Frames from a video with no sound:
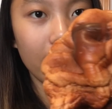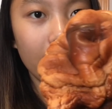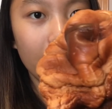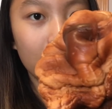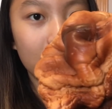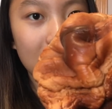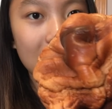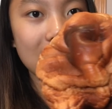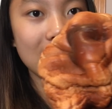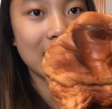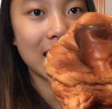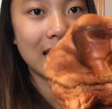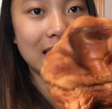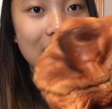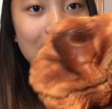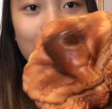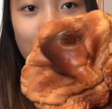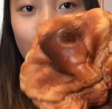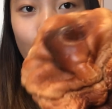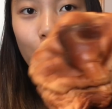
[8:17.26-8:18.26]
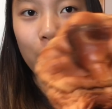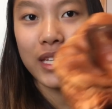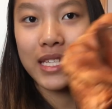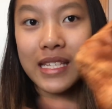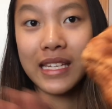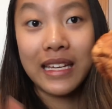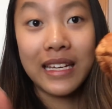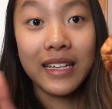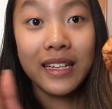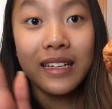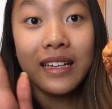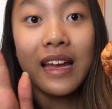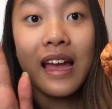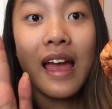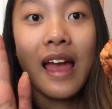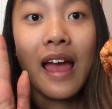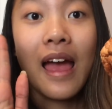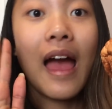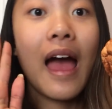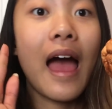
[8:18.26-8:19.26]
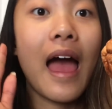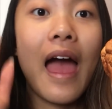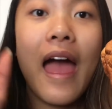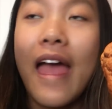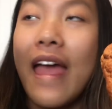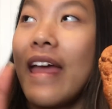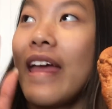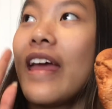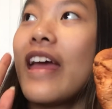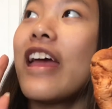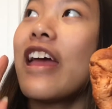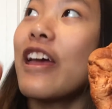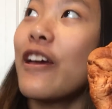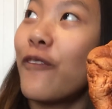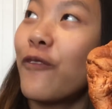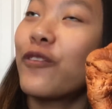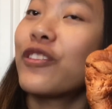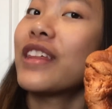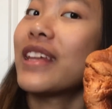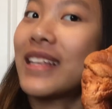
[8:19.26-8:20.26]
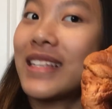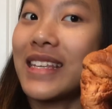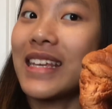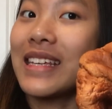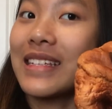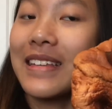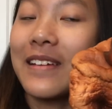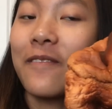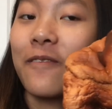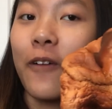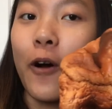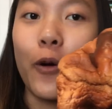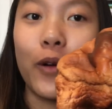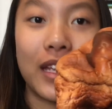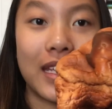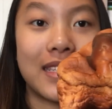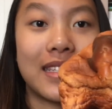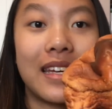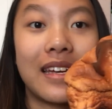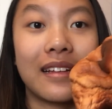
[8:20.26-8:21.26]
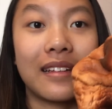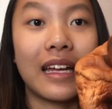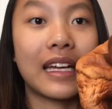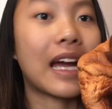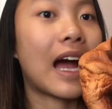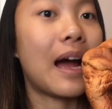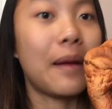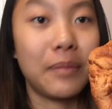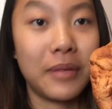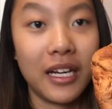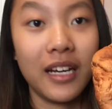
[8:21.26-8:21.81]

If this isn't focusing, if this isn't focusing, like, I'm